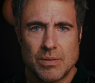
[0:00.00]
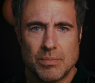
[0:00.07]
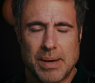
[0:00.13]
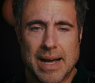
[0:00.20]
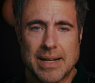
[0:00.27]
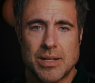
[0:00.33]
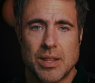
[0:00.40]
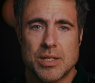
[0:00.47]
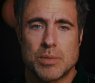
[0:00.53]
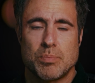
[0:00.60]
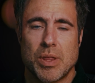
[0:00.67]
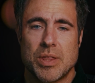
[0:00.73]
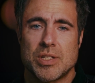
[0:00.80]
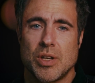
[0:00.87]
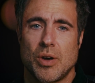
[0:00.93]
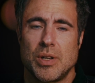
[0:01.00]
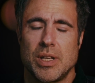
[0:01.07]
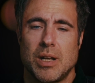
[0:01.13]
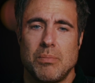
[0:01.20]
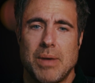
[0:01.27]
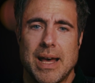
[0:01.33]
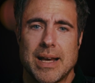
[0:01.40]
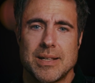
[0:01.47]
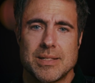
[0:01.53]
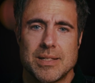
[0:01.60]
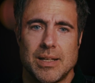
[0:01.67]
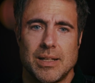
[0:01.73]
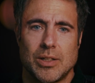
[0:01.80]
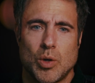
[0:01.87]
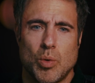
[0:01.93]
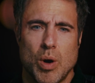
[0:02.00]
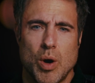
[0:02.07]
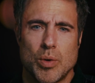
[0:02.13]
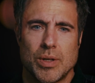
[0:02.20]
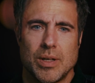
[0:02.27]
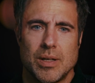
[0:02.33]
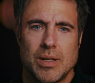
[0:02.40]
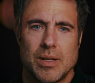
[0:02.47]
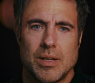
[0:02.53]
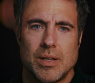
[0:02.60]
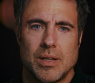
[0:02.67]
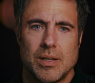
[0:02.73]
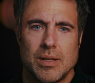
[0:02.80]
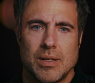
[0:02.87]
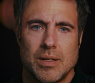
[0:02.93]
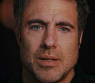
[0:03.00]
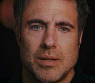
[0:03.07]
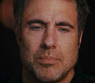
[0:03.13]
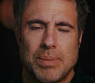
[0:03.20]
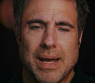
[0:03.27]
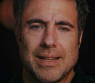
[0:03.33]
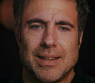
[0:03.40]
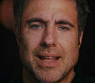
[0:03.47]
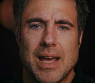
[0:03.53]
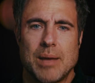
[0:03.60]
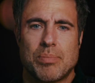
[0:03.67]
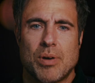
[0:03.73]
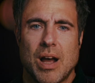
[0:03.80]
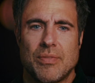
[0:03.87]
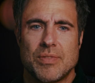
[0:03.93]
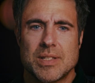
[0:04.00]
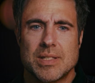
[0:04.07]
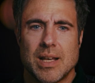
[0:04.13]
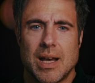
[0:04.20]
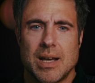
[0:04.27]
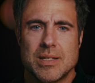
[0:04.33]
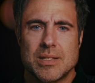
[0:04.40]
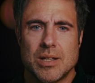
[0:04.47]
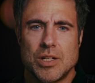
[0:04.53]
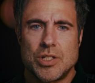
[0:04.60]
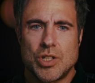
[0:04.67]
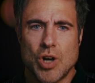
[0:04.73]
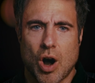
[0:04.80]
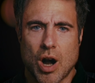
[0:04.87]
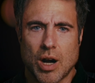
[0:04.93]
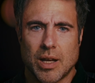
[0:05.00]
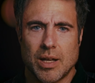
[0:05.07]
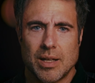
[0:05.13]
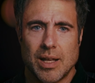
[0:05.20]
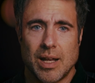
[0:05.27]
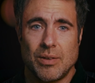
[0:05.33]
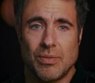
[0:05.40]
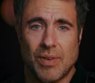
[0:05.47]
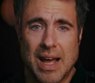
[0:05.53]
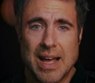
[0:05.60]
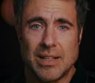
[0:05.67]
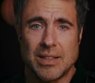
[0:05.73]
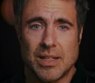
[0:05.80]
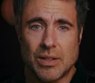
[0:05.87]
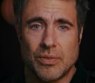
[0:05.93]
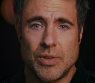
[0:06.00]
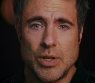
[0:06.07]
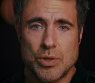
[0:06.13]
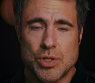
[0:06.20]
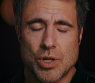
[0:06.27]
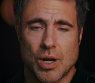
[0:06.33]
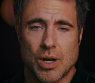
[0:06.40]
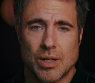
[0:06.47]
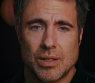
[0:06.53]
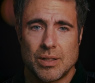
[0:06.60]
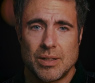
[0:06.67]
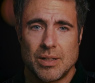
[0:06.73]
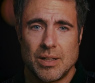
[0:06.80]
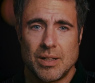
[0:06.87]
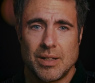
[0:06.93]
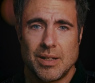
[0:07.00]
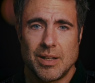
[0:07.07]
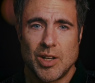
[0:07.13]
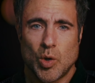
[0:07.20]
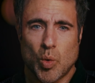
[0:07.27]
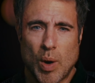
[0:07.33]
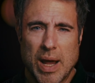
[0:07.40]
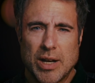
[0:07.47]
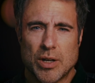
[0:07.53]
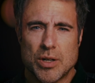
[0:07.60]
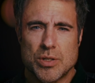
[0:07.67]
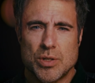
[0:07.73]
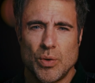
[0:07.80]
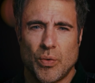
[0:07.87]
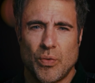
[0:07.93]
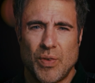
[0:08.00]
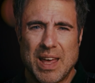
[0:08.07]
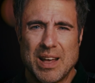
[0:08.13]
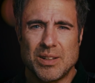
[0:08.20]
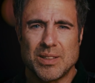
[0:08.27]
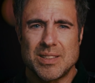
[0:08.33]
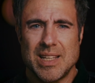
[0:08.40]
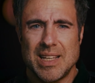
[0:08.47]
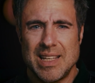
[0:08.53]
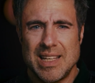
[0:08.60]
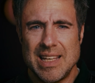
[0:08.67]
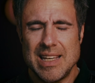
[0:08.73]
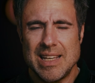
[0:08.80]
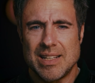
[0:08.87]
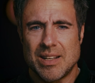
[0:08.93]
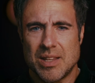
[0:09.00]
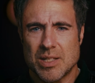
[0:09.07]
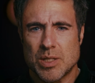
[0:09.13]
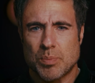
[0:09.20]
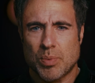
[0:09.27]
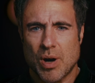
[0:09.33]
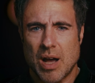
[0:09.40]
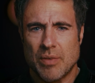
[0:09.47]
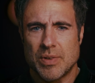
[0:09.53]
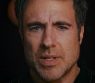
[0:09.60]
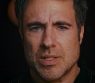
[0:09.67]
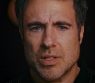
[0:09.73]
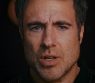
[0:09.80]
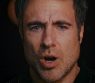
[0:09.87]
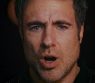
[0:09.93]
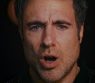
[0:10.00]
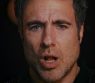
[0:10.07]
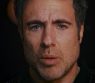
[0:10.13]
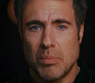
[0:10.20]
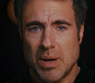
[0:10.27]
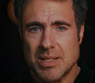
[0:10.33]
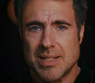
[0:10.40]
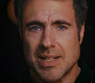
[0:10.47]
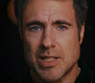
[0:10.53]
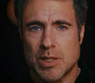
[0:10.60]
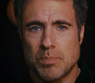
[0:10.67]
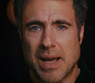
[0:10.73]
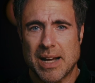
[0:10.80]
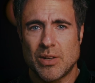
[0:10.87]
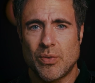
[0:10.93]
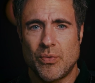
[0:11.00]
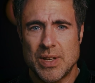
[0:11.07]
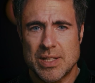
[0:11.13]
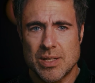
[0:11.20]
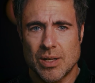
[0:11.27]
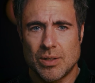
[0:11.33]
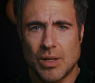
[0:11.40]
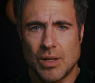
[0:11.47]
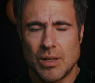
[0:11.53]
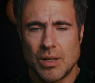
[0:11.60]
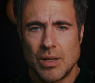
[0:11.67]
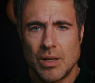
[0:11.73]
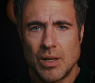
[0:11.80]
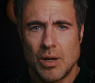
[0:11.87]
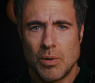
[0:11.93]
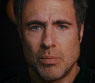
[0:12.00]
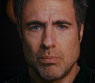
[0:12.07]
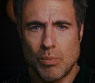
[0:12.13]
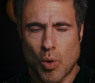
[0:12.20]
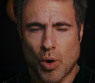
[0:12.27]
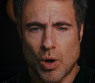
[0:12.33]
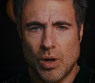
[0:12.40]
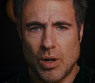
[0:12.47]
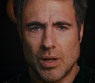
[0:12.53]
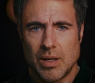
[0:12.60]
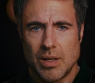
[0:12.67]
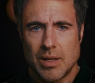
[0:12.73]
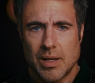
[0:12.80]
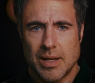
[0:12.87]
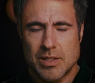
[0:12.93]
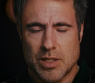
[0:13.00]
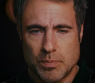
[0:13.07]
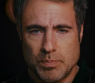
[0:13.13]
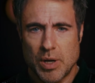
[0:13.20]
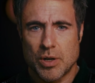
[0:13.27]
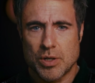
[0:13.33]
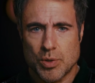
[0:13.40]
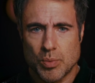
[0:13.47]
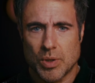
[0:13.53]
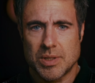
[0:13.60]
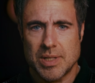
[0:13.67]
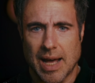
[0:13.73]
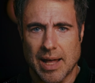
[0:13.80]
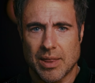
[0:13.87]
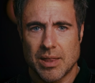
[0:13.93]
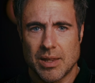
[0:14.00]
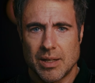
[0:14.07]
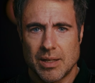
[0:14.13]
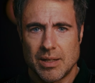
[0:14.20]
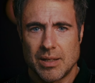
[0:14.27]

Back to the Smithsonian Magazine, quote, Ben Lay prophesied a dark and violent future Quakers who failed to heed this prophet's call must expect physical, moral, and spiritual death.